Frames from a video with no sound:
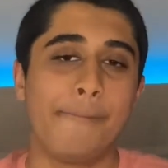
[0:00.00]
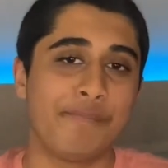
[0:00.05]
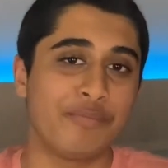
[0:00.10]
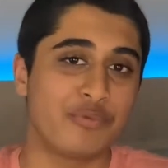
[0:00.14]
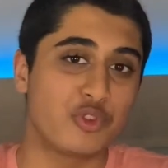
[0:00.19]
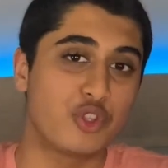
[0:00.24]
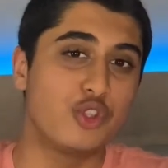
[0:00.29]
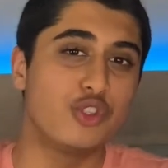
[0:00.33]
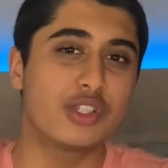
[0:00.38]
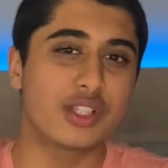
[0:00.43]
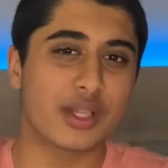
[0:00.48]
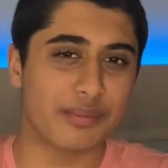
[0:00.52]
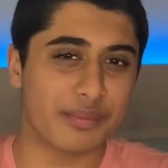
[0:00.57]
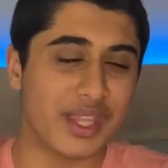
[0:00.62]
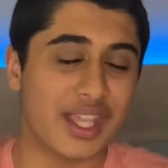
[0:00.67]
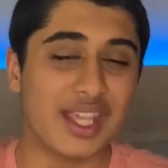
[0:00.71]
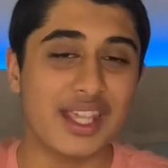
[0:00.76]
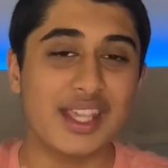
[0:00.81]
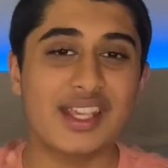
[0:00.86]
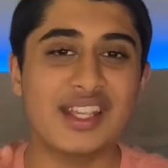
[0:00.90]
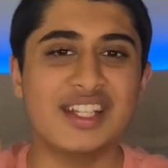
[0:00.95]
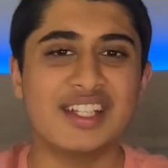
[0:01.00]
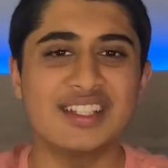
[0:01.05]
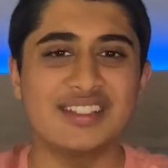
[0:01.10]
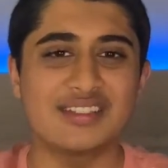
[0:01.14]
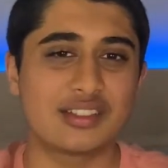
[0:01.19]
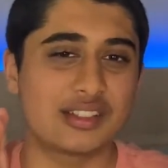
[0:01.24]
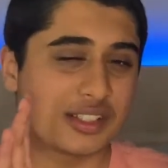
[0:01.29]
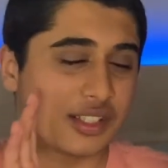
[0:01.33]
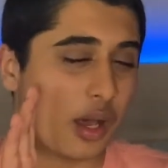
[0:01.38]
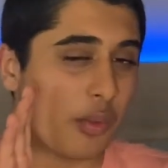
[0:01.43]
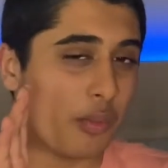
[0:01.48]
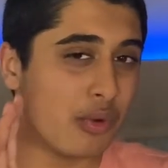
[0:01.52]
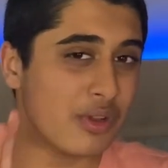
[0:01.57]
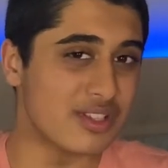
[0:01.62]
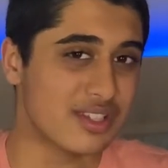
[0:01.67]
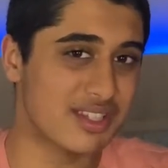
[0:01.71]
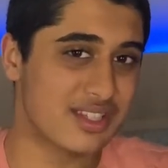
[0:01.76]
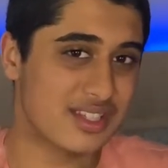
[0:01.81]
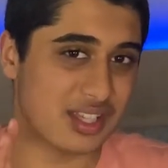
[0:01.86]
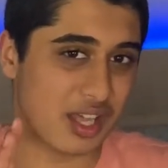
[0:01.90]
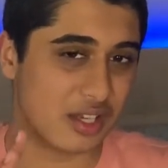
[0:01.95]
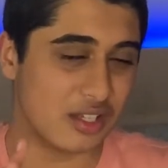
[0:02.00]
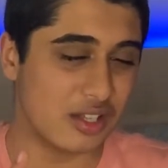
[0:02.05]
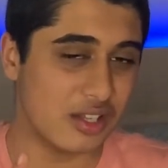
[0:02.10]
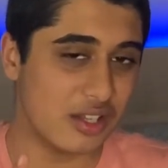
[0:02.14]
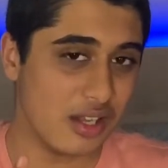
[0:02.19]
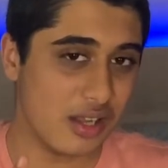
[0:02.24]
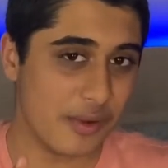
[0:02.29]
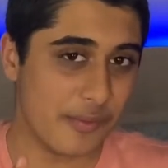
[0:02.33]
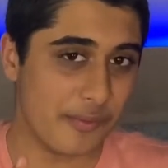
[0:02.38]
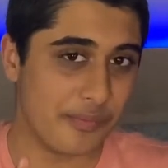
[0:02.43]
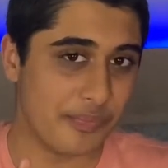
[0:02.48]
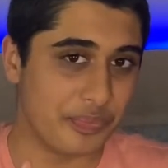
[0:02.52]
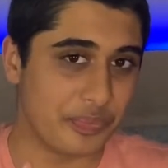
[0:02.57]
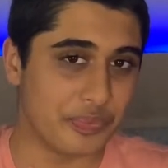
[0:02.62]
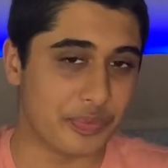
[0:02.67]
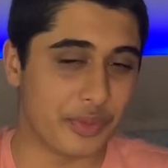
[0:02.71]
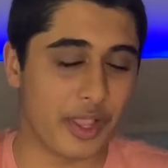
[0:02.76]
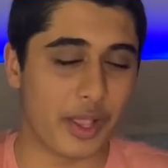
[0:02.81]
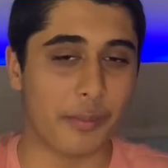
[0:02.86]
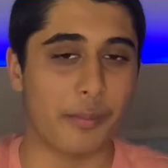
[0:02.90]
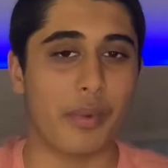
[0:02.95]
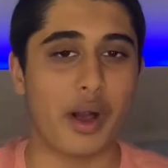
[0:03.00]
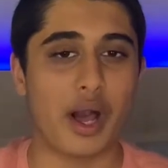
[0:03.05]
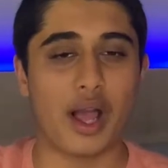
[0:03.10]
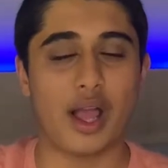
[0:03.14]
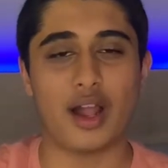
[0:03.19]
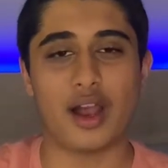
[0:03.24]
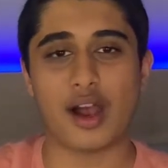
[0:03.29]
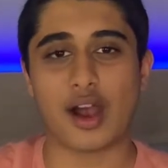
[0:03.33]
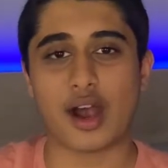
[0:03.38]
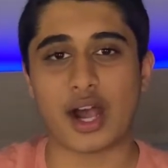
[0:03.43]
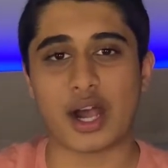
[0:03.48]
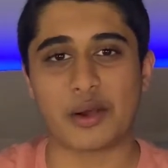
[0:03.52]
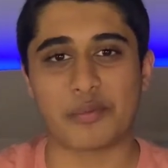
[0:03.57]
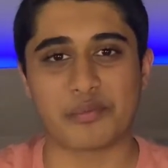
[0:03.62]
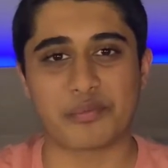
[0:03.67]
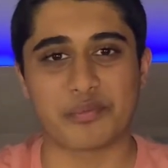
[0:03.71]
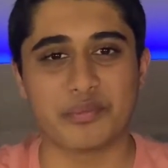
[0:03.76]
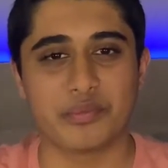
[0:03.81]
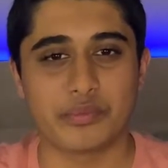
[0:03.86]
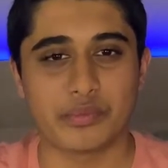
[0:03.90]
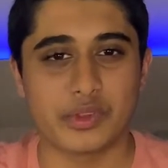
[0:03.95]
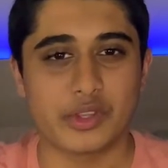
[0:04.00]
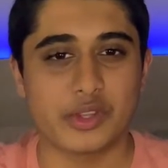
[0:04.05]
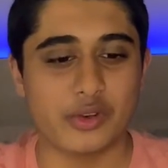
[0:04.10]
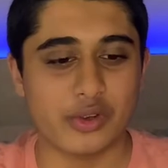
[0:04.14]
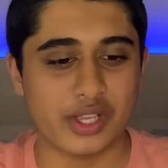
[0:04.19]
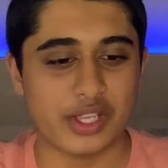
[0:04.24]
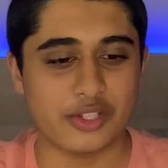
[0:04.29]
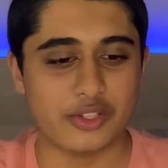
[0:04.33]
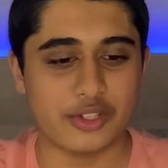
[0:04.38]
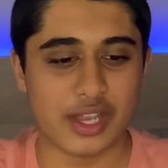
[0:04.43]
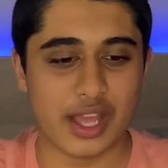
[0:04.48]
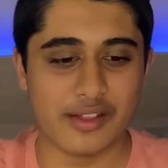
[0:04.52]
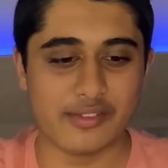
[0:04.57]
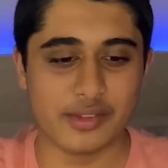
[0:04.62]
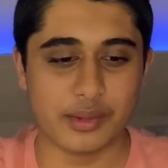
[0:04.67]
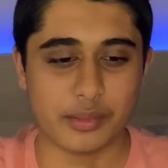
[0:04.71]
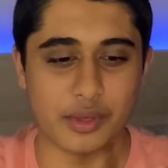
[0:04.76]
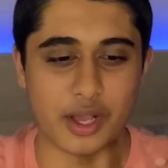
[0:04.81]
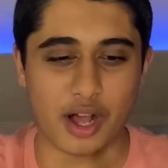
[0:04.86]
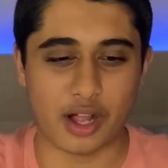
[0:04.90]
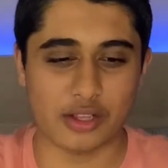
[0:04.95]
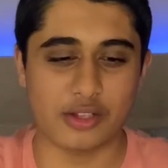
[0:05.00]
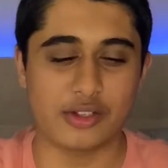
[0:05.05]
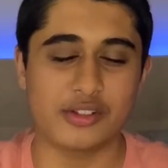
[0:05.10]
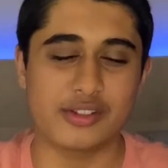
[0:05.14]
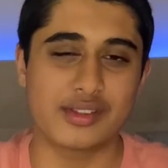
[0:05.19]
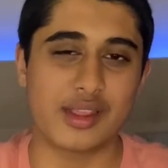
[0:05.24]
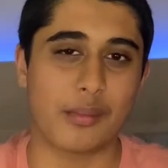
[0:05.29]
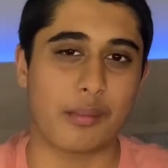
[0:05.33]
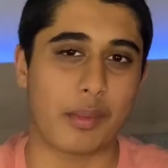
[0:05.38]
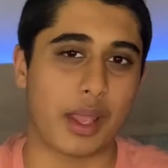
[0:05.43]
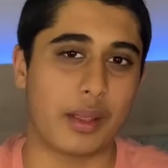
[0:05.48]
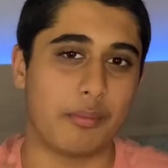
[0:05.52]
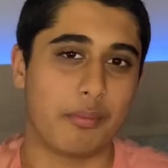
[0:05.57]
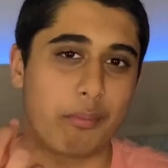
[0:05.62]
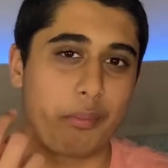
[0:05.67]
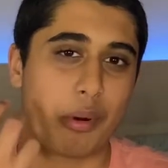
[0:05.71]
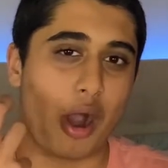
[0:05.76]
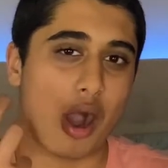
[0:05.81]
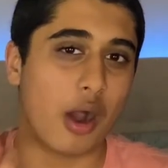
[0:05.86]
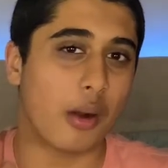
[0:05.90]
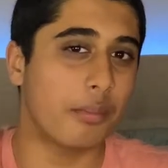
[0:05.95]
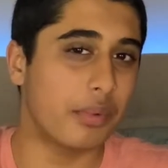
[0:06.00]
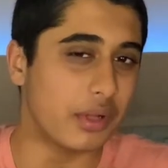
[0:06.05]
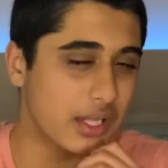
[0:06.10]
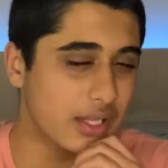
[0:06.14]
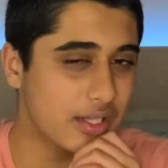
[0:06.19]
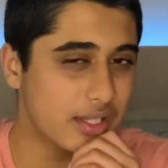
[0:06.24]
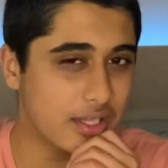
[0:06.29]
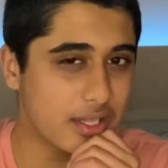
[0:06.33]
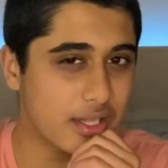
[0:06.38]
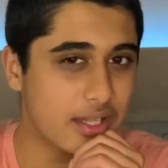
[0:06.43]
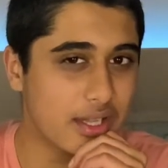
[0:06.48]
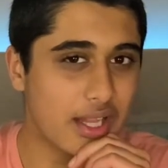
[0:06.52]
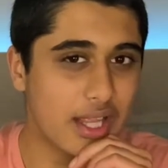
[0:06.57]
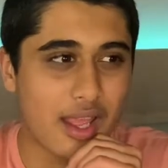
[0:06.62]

Choose something somewhat subtle, but you know, it should have some colors that might pop a little.